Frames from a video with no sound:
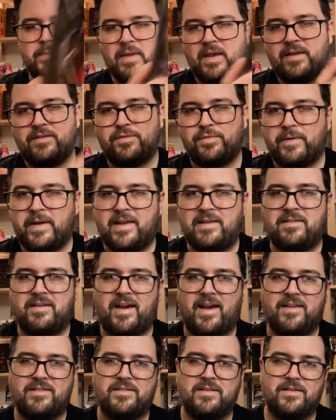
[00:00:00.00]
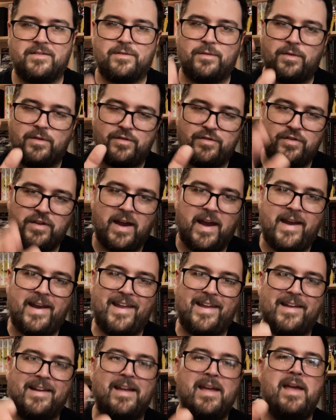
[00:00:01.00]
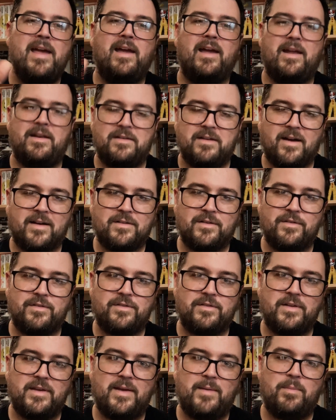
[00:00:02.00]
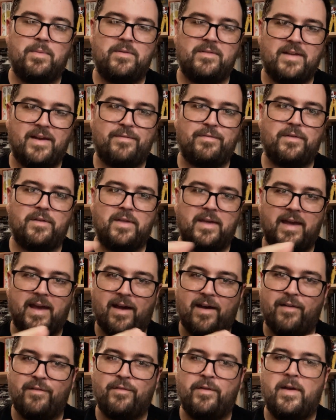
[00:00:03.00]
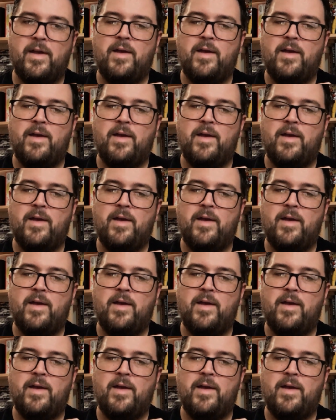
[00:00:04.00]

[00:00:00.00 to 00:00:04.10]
It's fantastic. So The Shining and Doctor Sleep definitely have